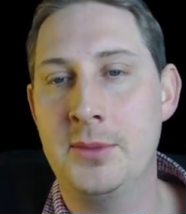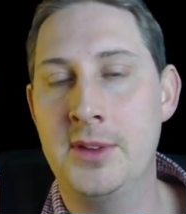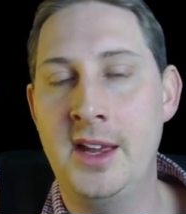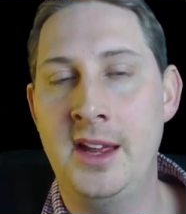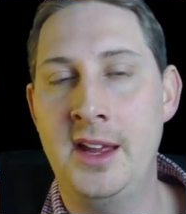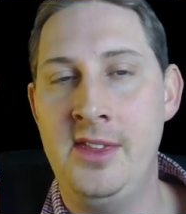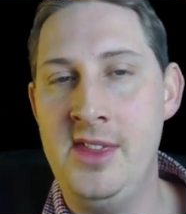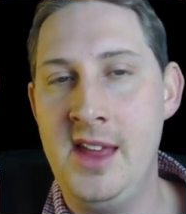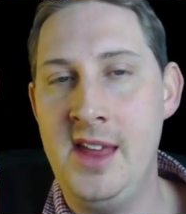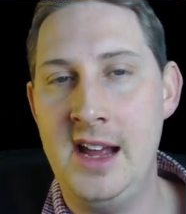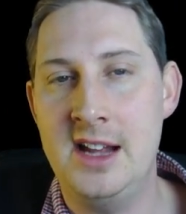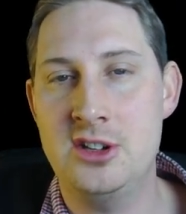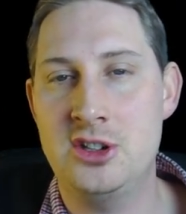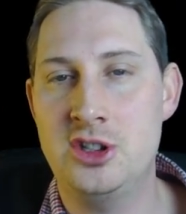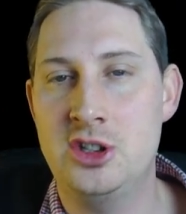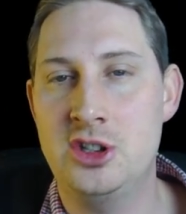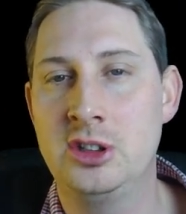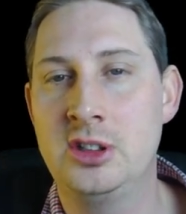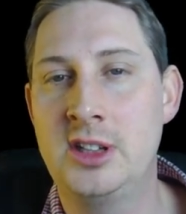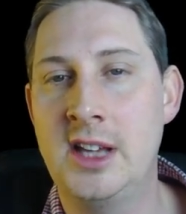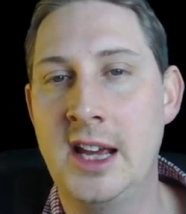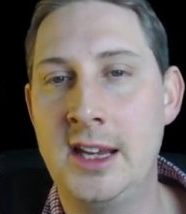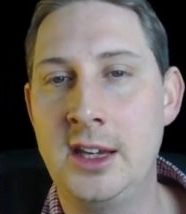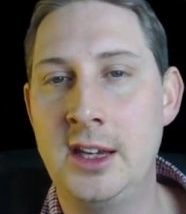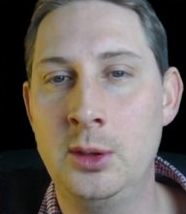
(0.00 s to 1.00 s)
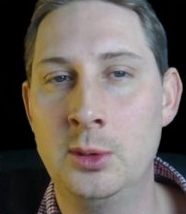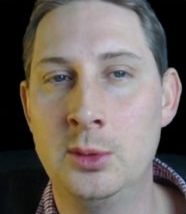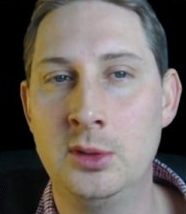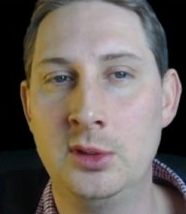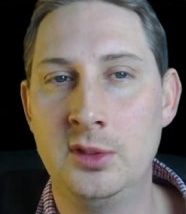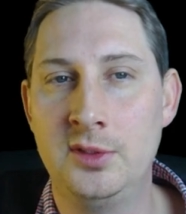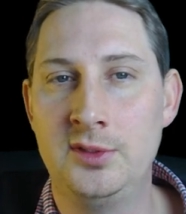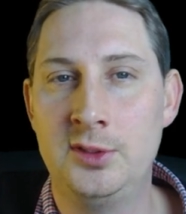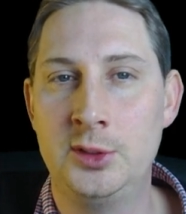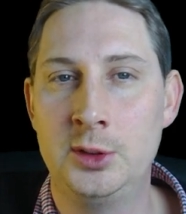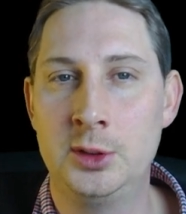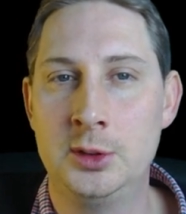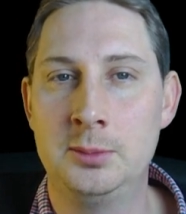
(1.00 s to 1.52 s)
and that should get you all
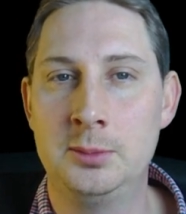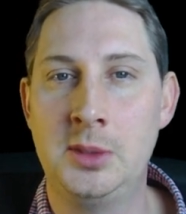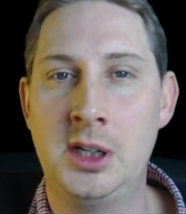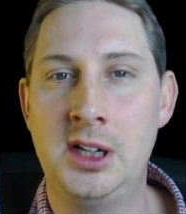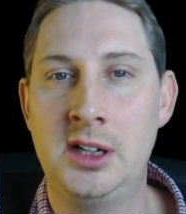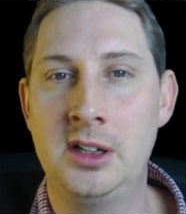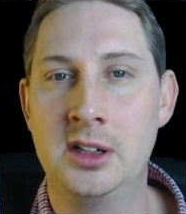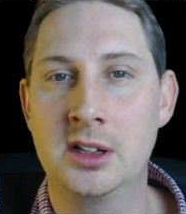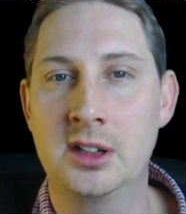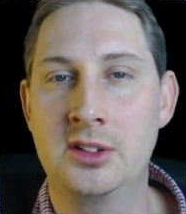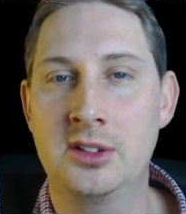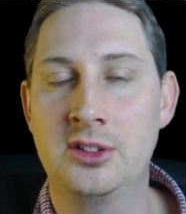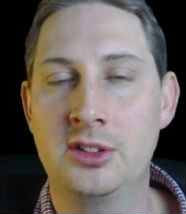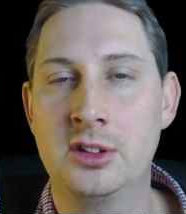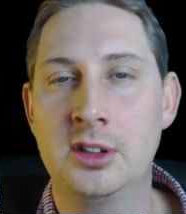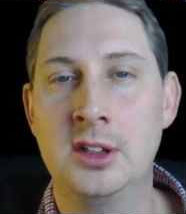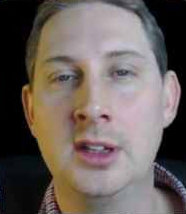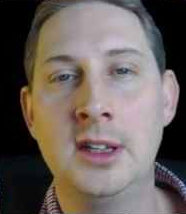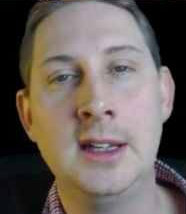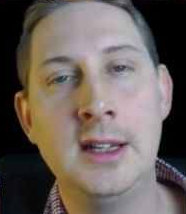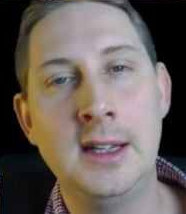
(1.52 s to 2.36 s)
4 marks.